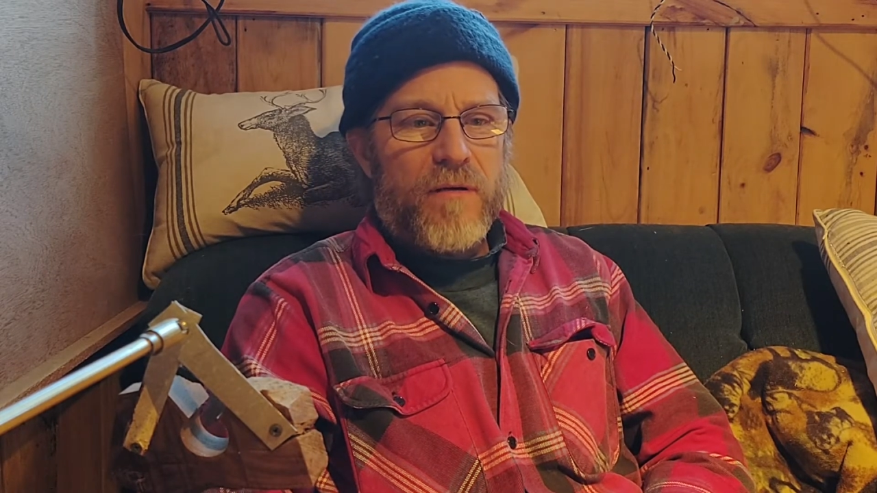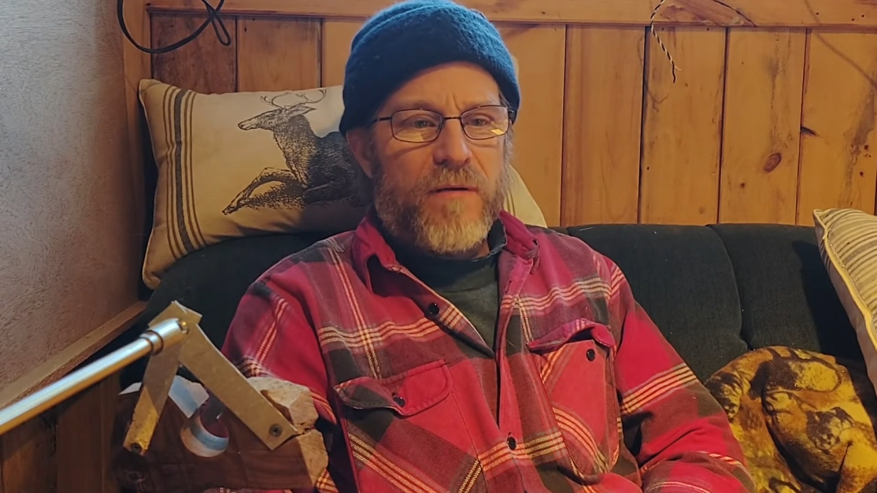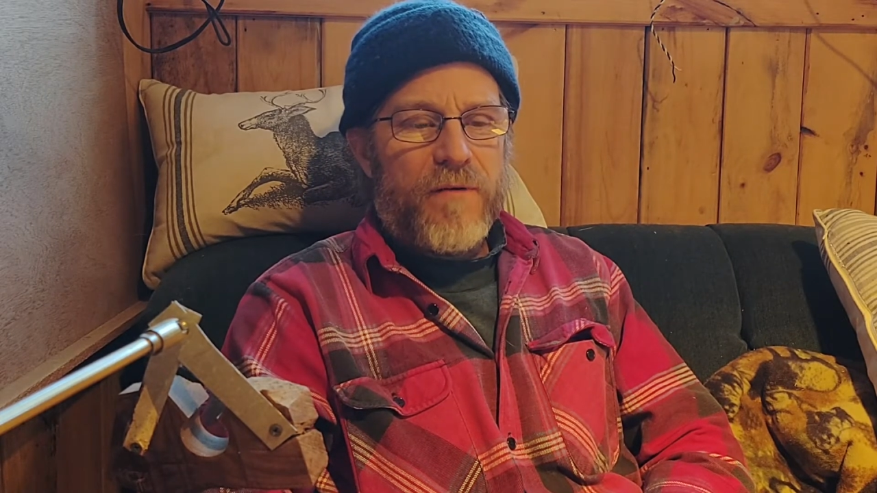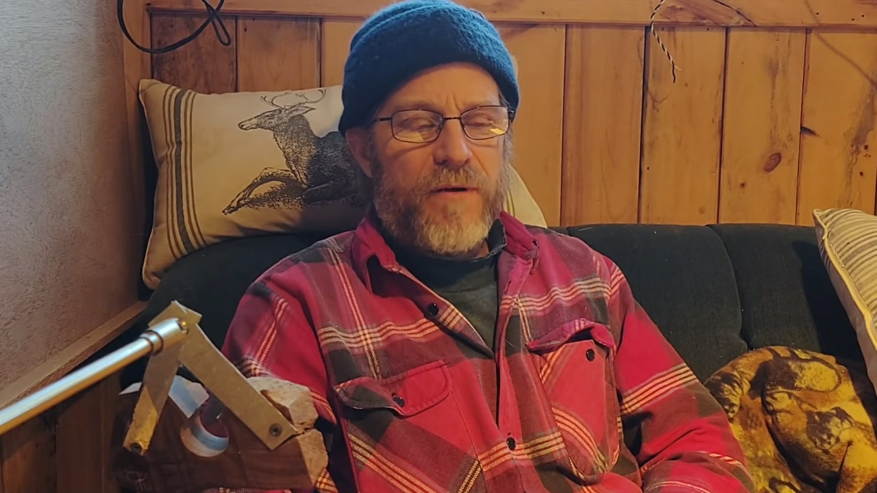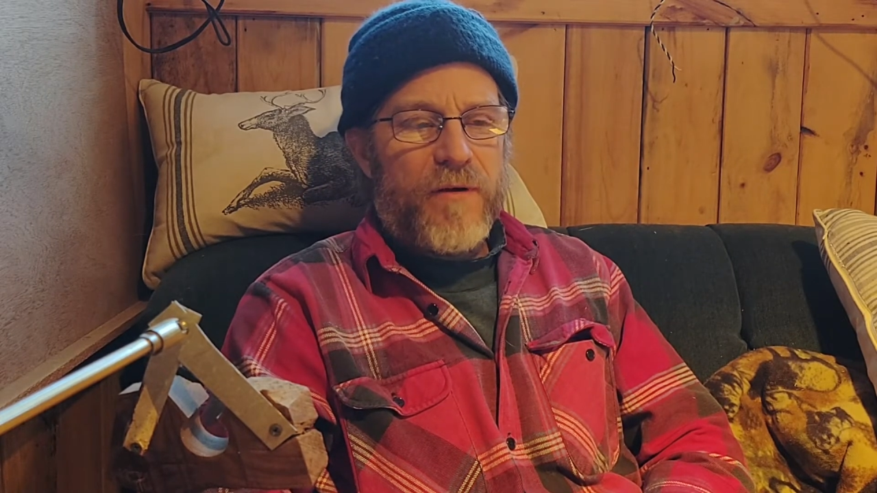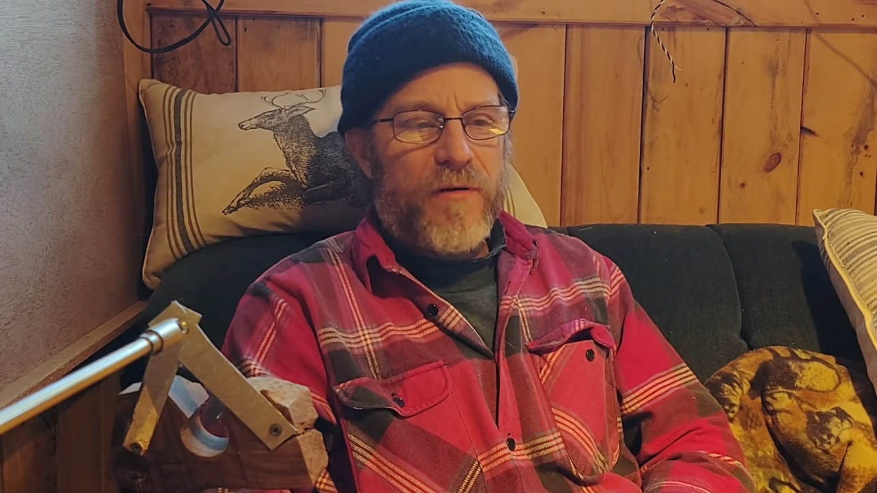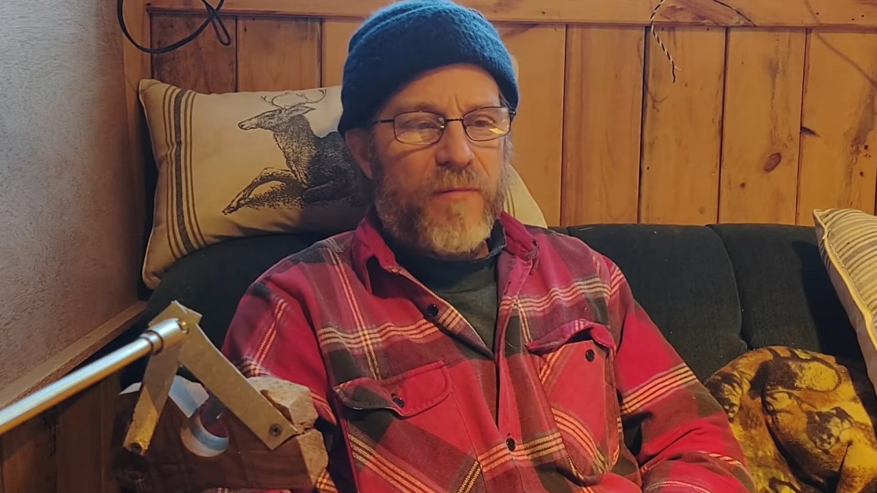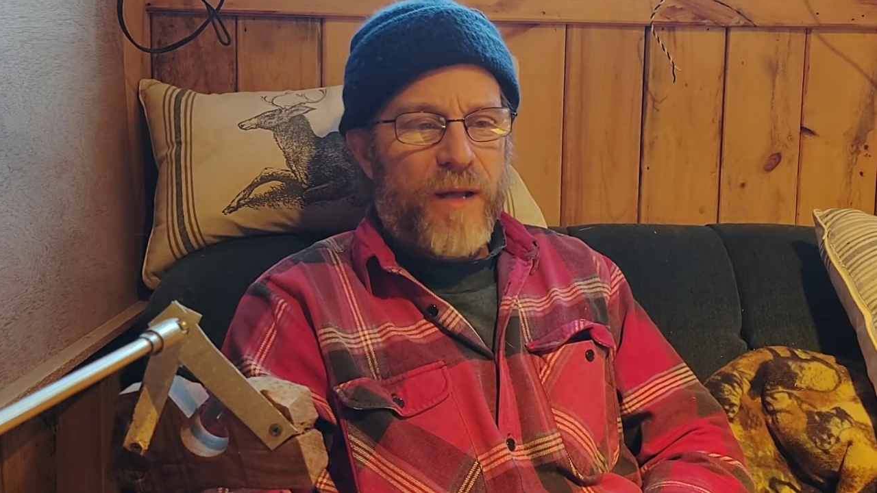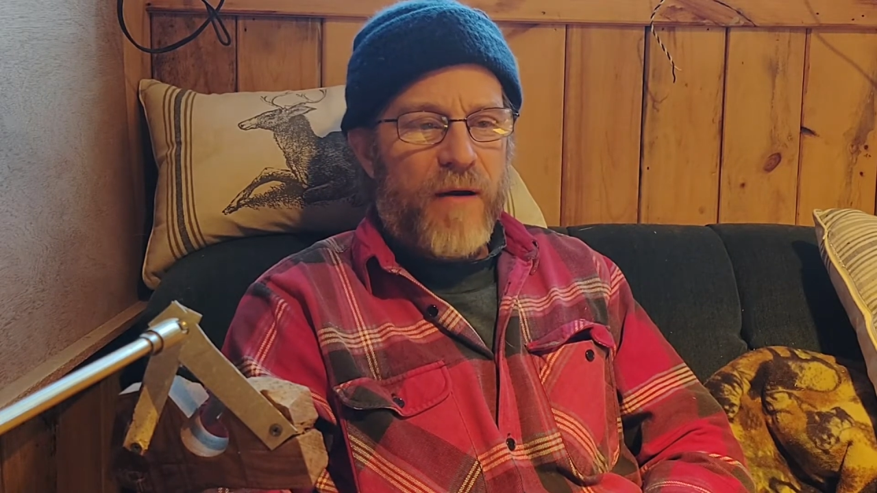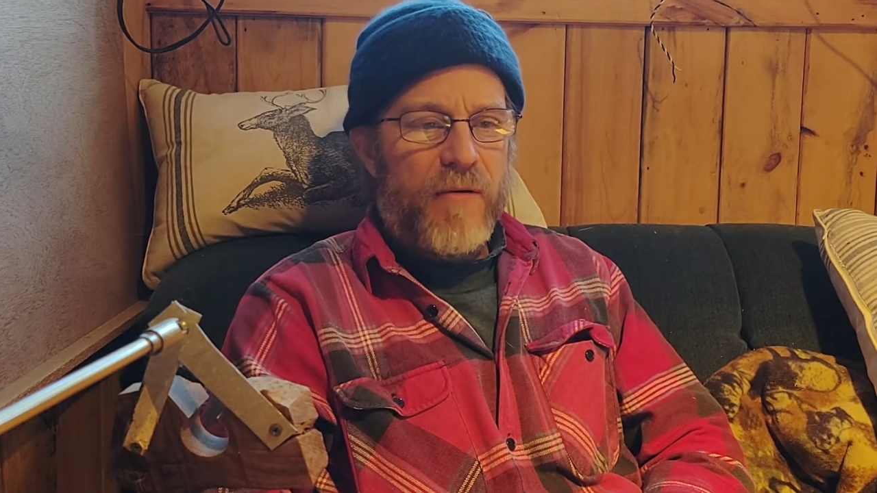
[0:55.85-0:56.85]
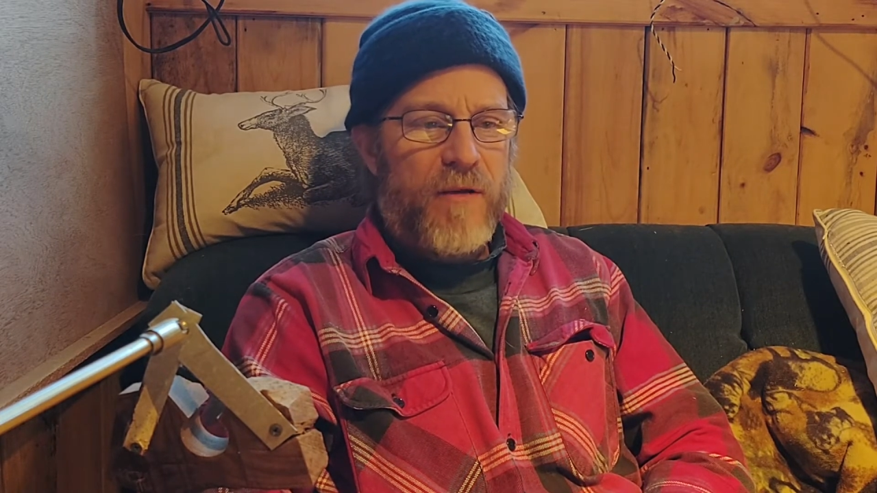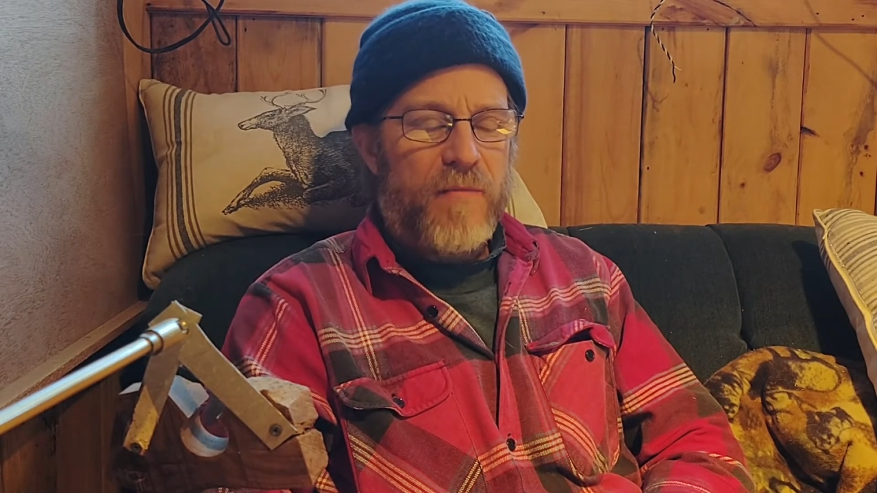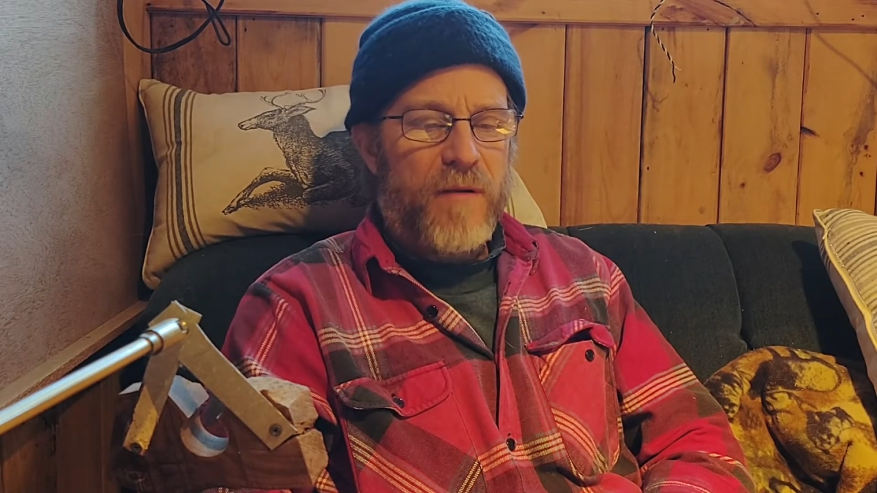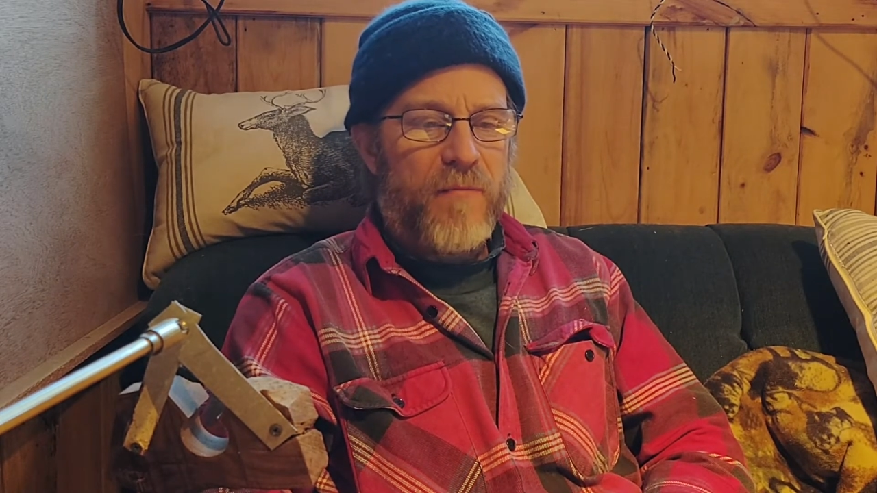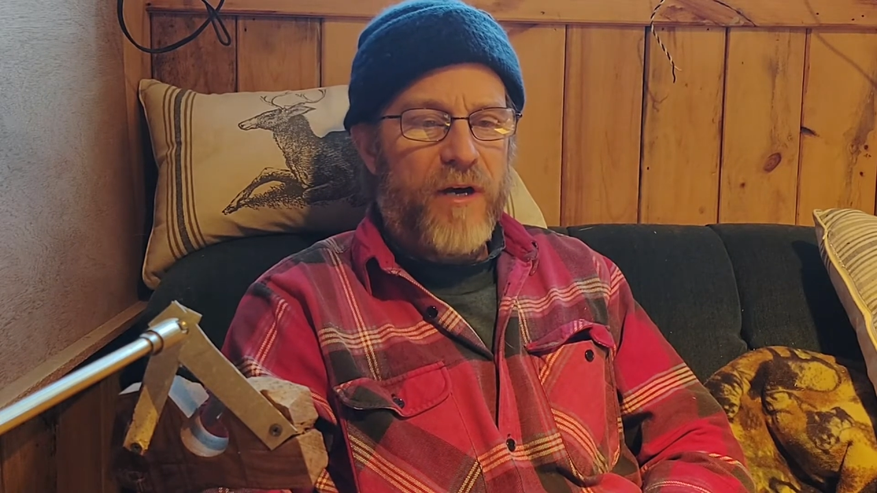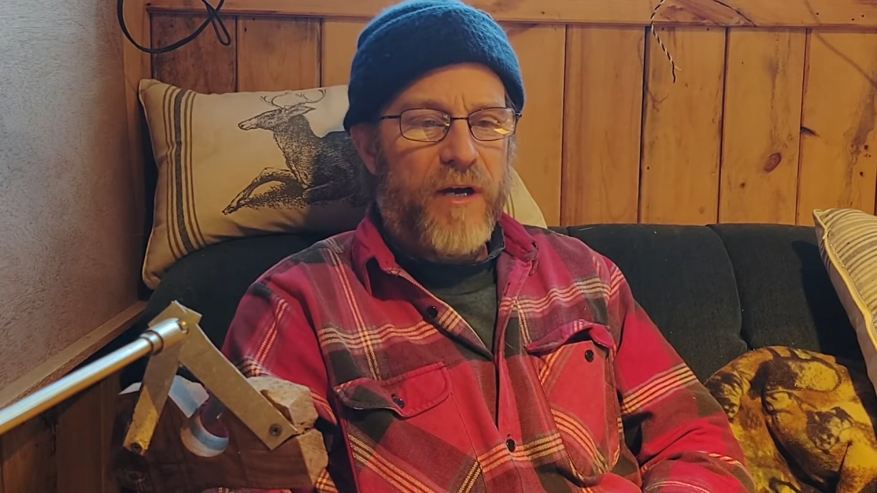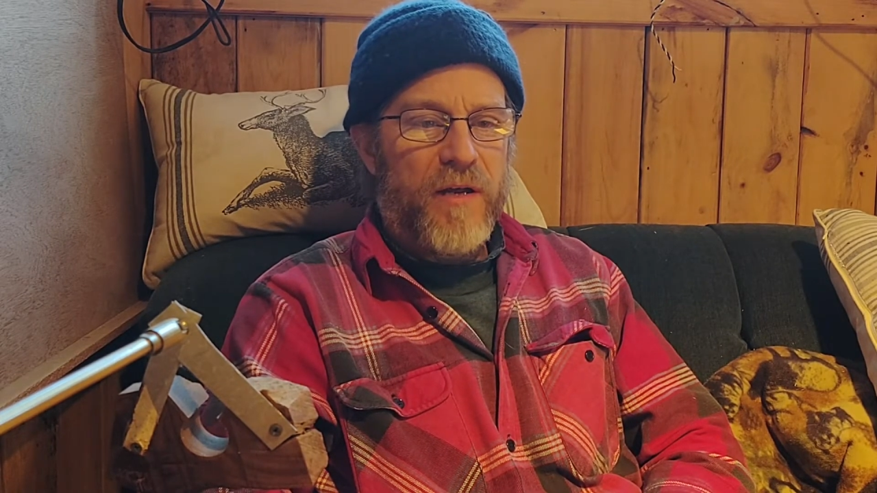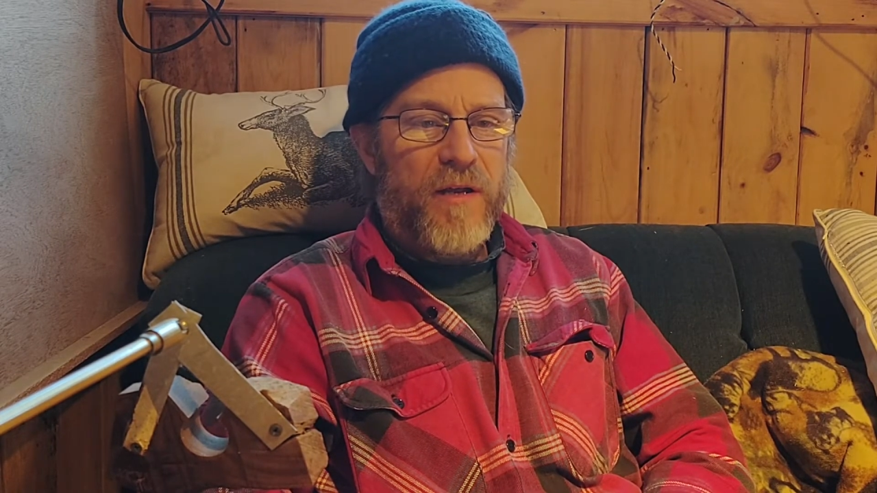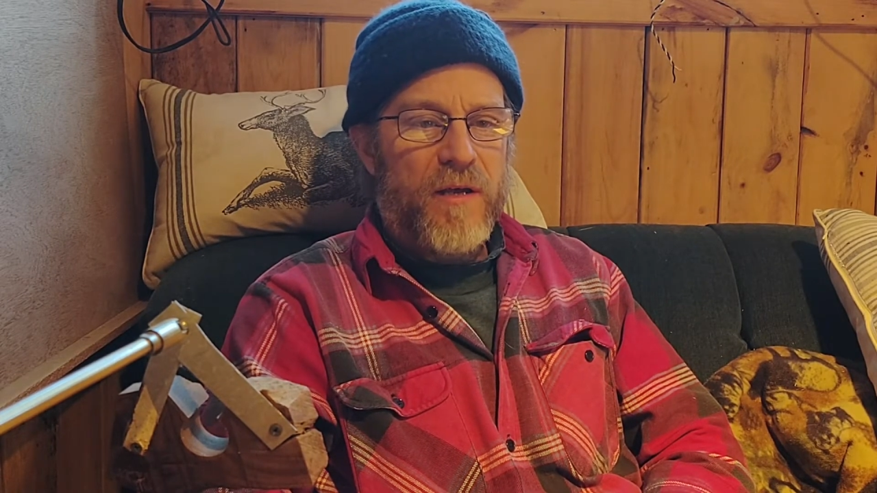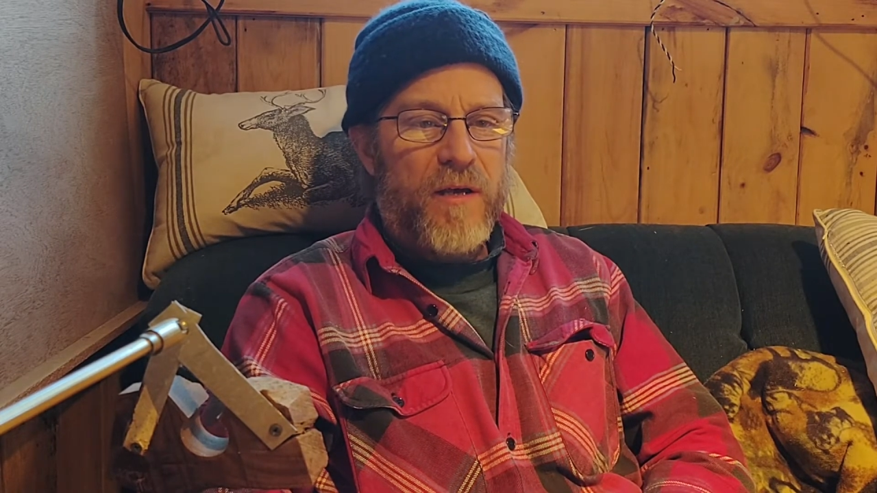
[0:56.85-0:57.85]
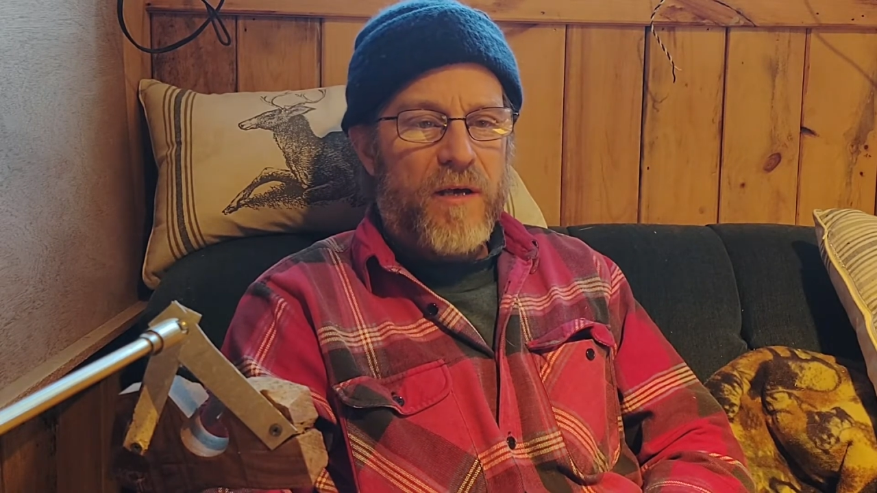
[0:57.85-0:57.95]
a few years from now when something breaks